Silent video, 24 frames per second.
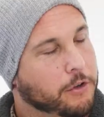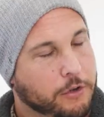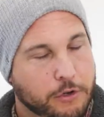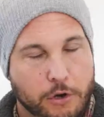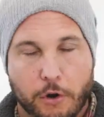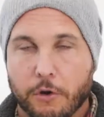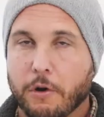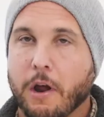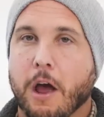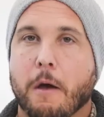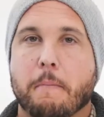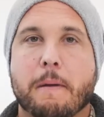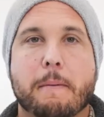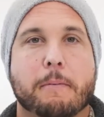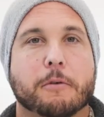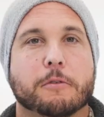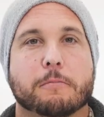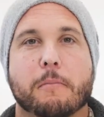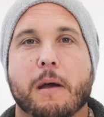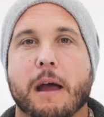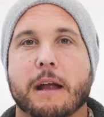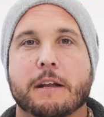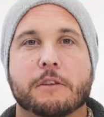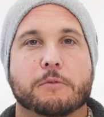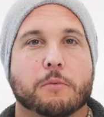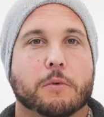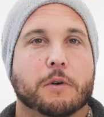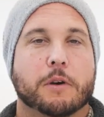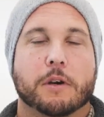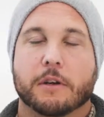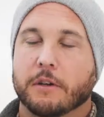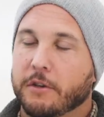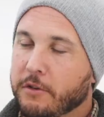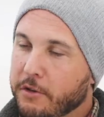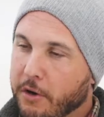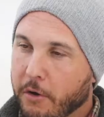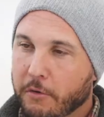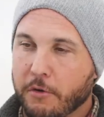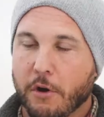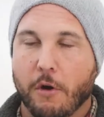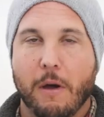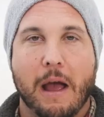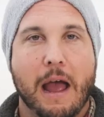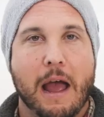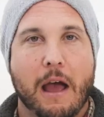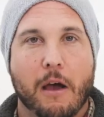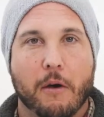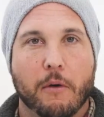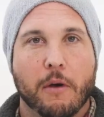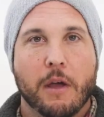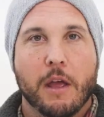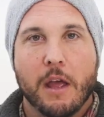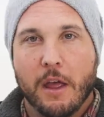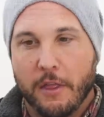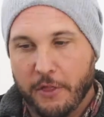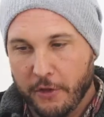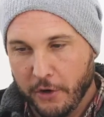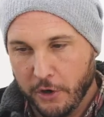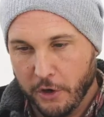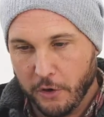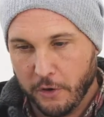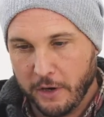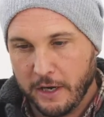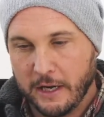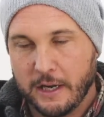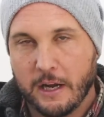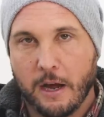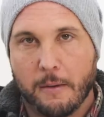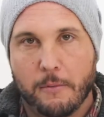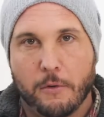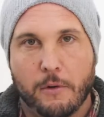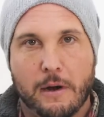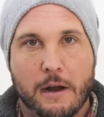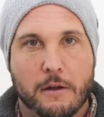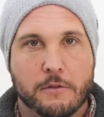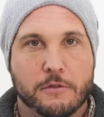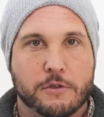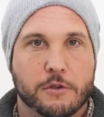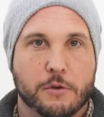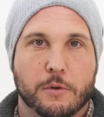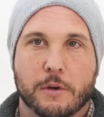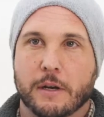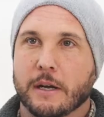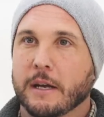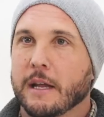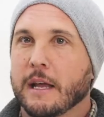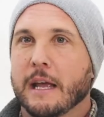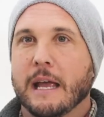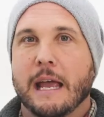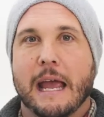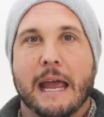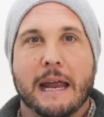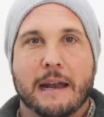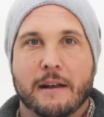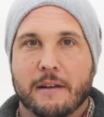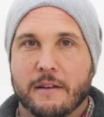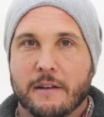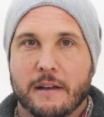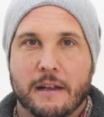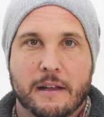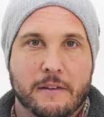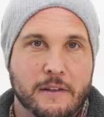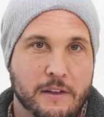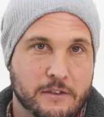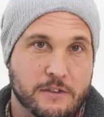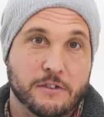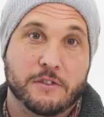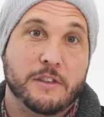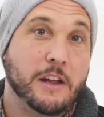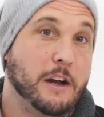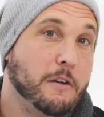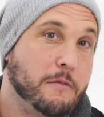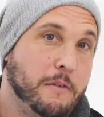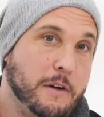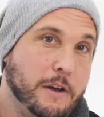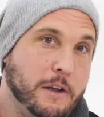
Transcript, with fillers: You don't know how people's minds work. You don't know how they're going to come around to it. And this is their